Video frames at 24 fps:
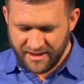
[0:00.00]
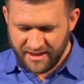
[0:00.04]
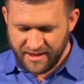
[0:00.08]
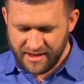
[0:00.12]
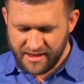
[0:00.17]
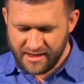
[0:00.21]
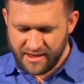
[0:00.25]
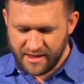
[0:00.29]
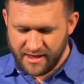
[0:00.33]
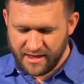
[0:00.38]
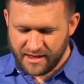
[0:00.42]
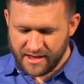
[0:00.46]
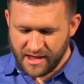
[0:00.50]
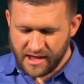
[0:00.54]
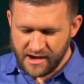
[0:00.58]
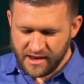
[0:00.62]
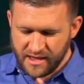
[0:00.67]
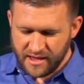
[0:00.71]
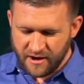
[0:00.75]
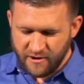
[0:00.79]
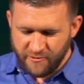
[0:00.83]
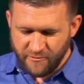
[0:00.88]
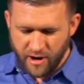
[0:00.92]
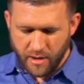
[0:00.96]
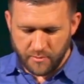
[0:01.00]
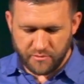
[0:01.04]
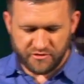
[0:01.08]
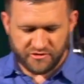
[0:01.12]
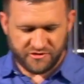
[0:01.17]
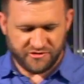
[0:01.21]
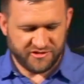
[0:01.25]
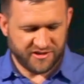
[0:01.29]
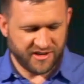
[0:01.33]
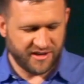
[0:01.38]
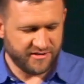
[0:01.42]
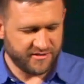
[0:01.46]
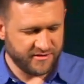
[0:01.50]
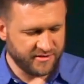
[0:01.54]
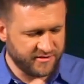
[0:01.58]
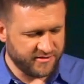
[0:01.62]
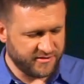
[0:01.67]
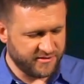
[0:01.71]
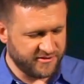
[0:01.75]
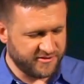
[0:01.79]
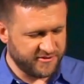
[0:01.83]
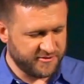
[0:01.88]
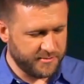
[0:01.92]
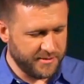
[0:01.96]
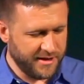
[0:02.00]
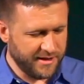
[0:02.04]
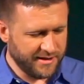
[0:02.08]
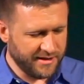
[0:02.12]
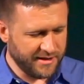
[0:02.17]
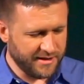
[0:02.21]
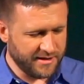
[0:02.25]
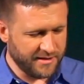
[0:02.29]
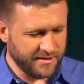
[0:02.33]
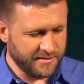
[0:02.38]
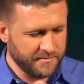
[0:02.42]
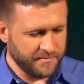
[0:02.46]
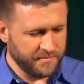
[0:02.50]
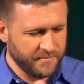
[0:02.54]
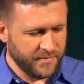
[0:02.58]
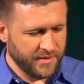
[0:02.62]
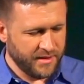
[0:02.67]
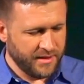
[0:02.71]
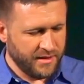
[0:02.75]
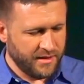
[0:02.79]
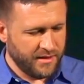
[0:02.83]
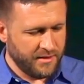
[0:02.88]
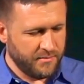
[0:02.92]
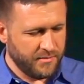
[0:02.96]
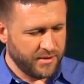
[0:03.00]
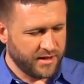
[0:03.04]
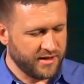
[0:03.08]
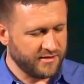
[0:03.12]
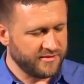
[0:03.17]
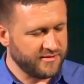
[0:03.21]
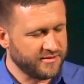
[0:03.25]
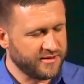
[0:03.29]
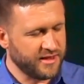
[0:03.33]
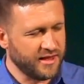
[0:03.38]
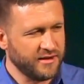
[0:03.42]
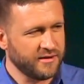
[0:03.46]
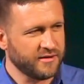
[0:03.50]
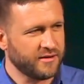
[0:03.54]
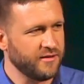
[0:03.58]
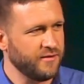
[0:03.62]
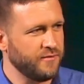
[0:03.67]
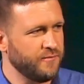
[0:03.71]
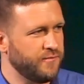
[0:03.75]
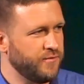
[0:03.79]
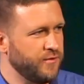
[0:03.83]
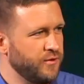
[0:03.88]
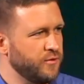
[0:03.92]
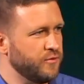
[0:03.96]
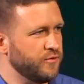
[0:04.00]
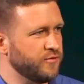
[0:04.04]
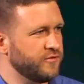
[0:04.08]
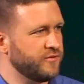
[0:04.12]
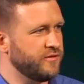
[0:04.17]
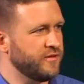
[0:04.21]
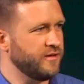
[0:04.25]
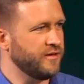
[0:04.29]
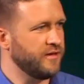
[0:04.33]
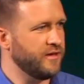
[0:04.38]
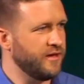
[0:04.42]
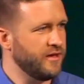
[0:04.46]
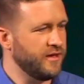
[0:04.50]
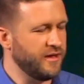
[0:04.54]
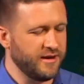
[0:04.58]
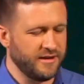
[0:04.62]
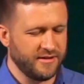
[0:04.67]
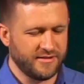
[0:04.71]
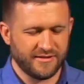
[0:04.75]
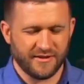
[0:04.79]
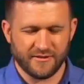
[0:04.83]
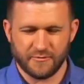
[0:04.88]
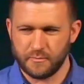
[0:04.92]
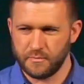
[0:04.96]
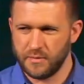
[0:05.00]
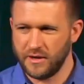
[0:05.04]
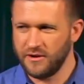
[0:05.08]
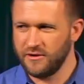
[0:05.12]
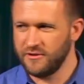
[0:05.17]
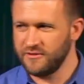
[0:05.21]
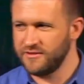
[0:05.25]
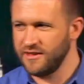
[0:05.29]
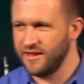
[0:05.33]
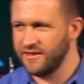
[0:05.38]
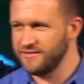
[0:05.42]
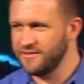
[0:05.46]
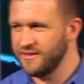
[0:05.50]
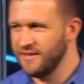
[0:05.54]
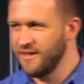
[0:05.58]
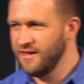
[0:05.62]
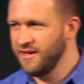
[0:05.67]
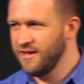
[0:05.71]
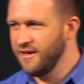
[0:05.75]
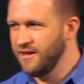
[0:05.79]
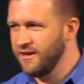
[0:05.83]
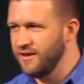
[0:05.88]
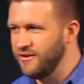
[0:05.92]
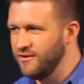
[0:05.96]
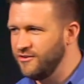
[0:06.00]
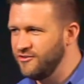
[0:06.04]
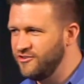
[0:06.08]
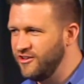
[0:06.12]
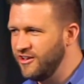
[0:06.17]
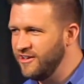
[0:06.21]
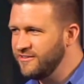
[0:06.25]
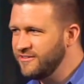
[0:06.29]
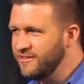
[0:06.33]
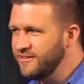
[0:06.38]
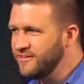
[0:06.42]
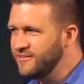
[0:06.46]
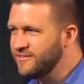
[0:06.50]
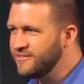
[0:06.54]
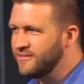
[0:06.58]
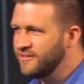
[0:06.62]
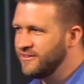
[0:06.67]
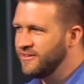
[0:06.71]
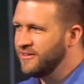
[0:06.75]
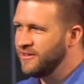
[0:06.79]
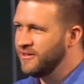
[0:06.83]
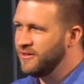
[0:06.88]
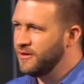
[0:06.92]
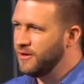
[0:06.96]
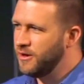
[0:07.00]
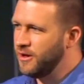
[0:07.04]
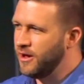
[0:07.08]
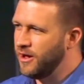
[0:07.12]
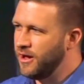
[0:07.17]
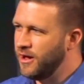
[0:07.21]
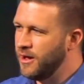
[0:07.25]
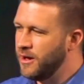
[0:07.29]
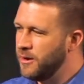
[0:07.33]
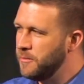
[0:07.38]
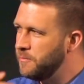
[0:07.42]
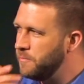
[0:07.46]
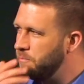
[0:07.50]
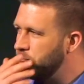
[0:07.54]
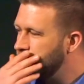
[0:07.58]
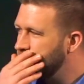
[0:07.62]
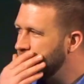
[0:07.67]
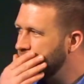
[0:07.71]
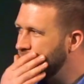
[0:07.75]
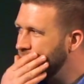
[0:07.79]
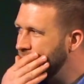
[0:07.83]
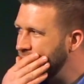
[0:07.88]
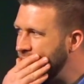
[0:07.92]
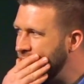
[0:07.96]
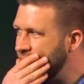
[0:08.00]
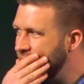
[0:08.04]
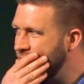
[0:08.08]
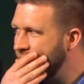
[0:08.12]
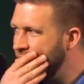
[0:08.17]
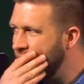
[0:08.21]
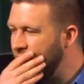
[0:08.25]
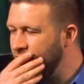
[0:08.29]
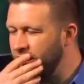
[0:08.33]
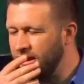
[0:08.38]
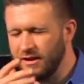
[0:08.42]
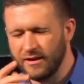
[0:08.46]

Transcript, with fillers: He, he kind of interrupts Jesus' speaking because he's getting confused. And he says, Peter says, Jesus, um, I,